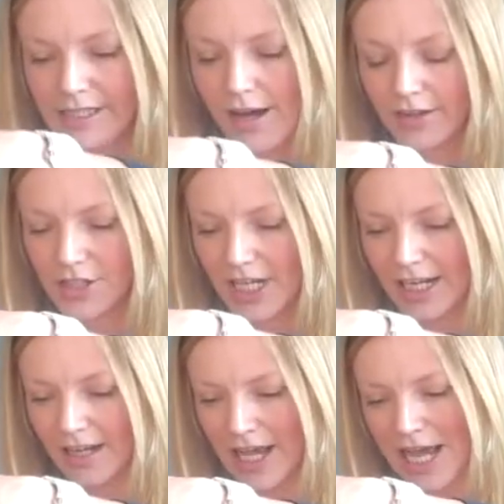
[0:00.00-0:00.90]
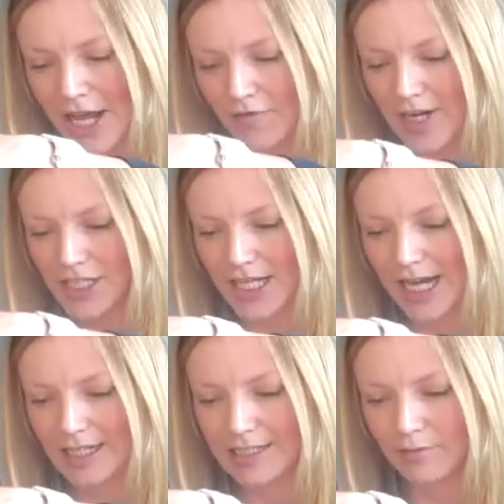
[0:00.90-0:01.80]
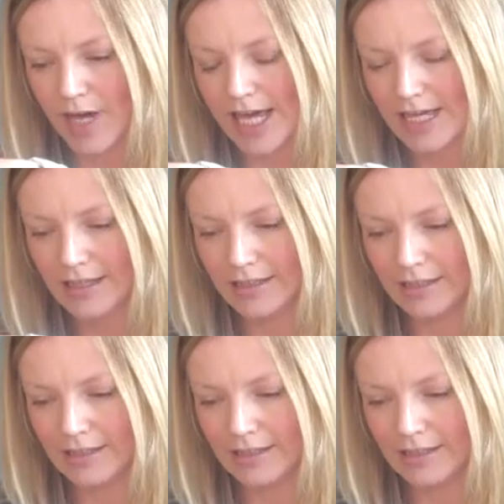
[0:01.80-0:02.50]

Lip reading: tuck the chin, reach the hands away.